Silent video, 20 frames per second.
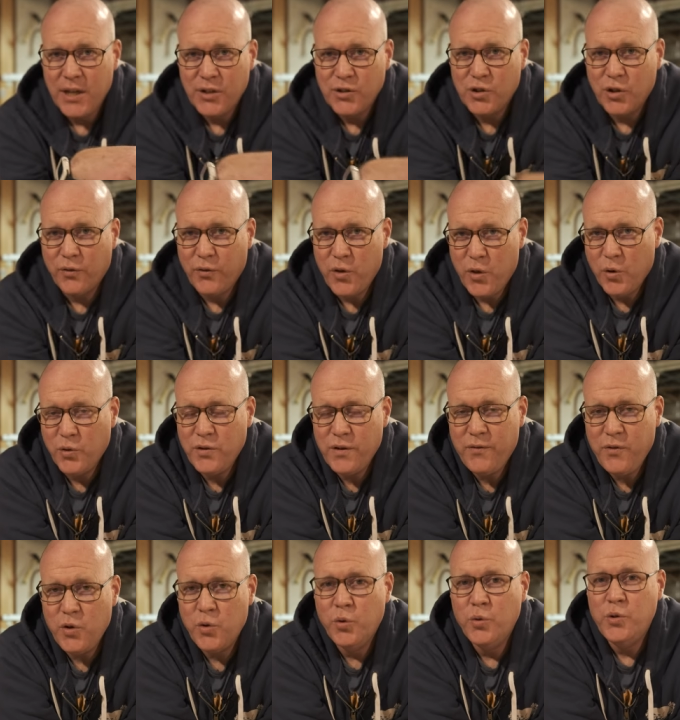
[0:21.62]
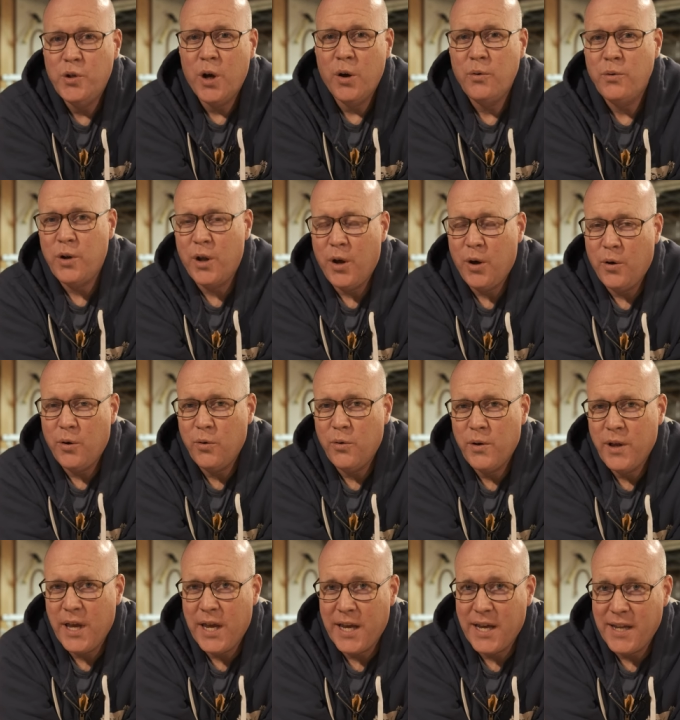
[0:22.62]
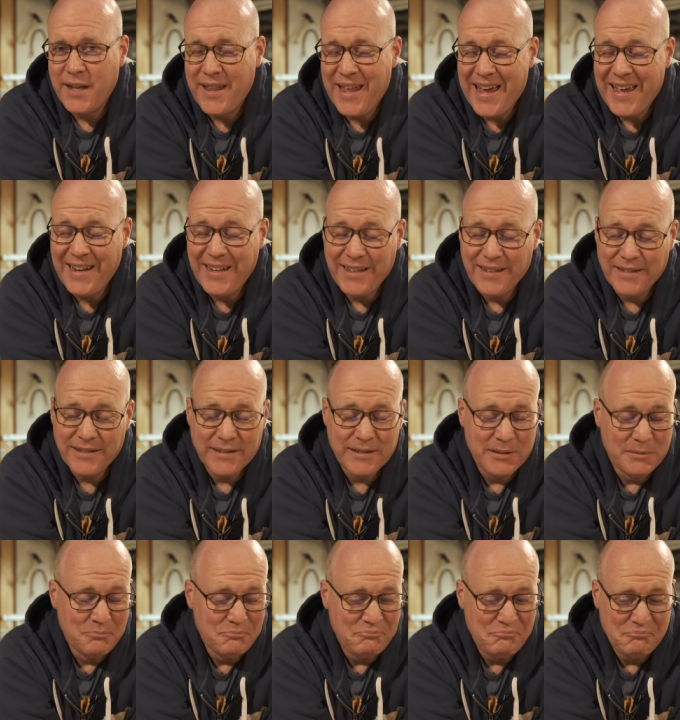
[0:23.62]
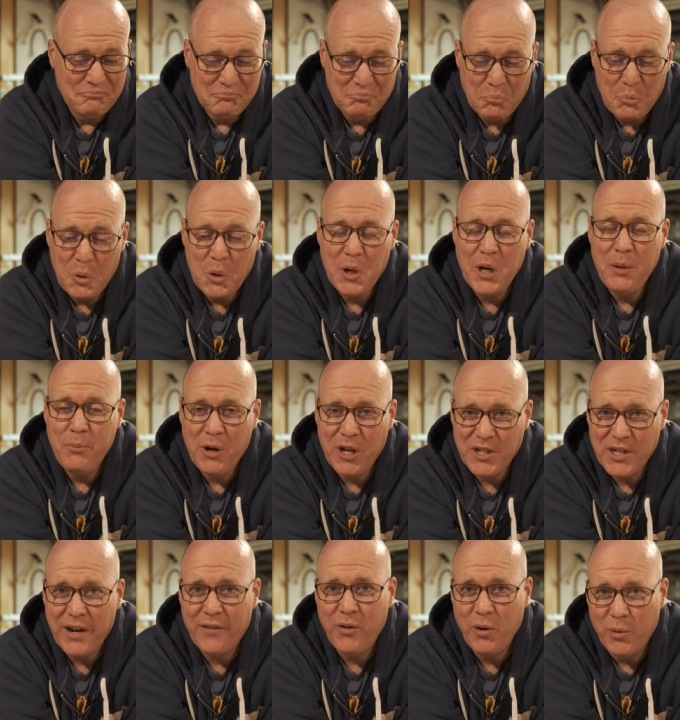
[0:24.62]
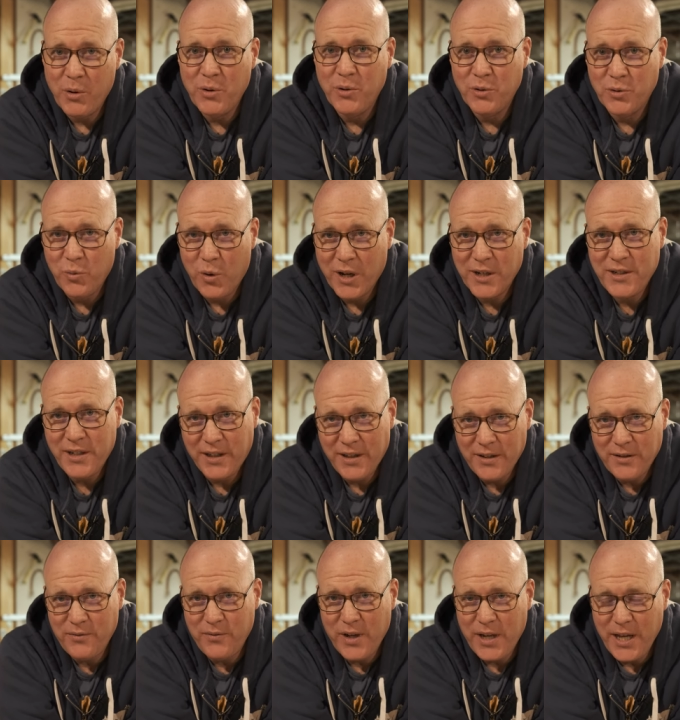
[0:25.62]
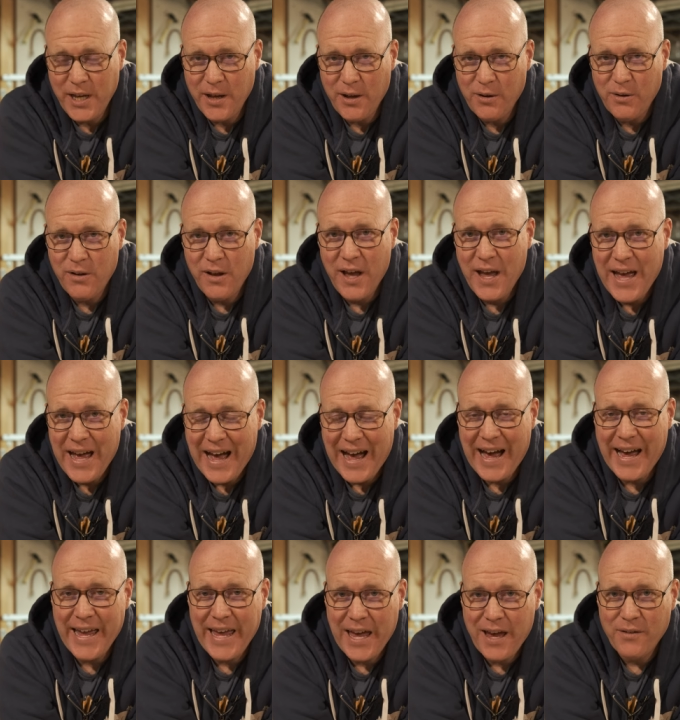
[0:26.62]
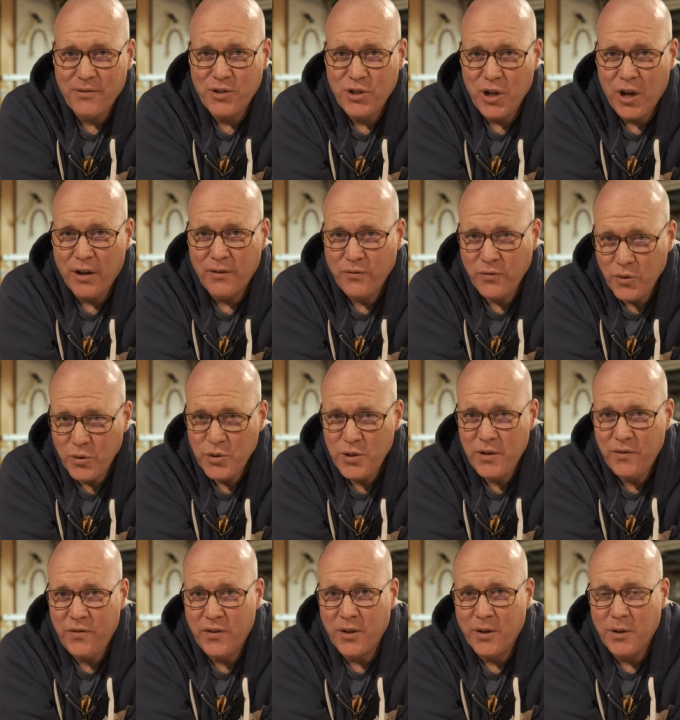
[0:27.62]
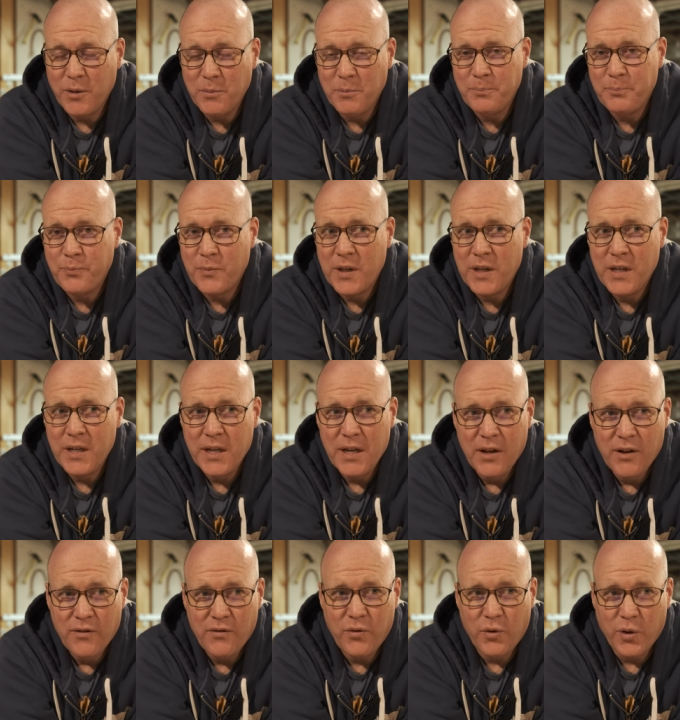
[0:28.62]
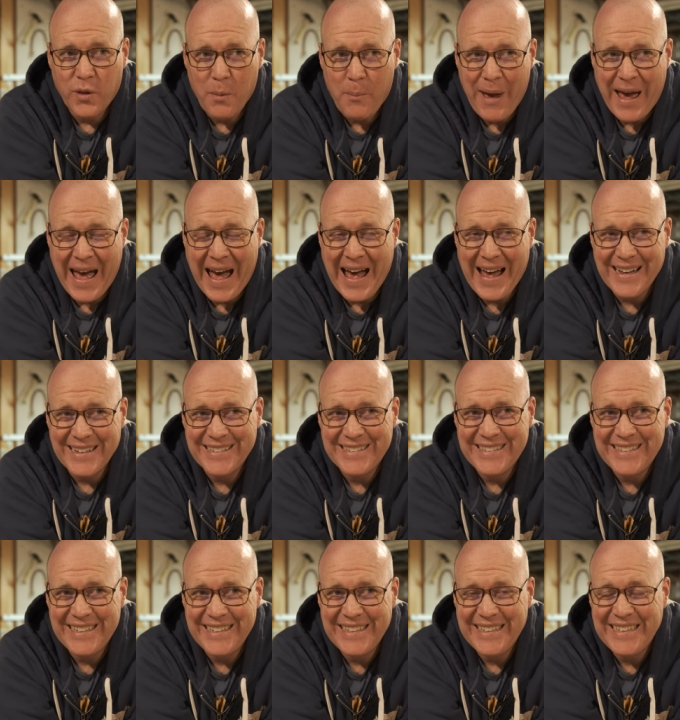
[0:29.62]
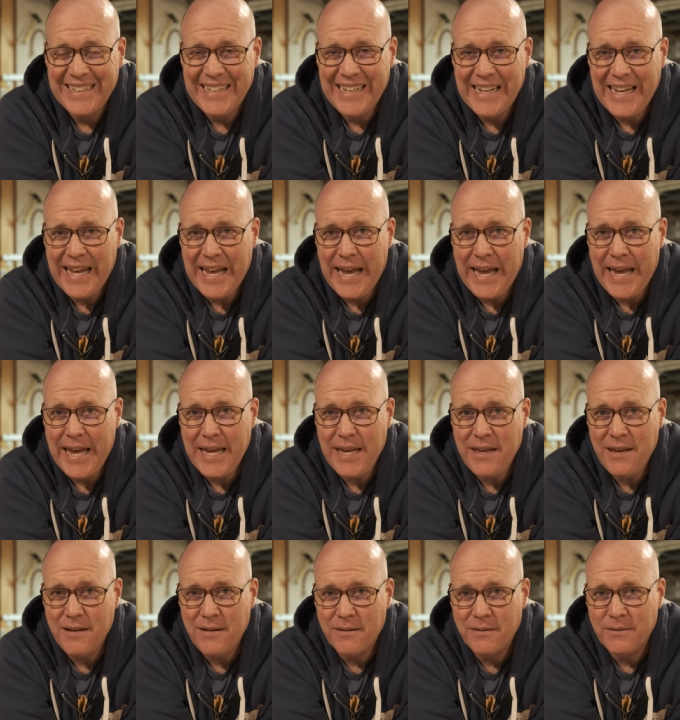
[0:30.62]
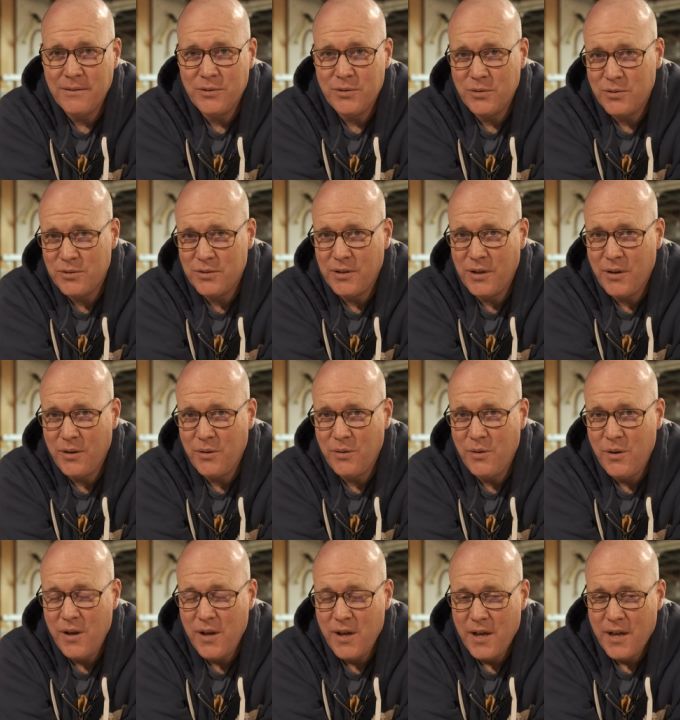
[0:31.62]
So for those of you who don't know, and that is pretty much everyone who's watching this video, I have shot Fujifilm for the past eight years or so.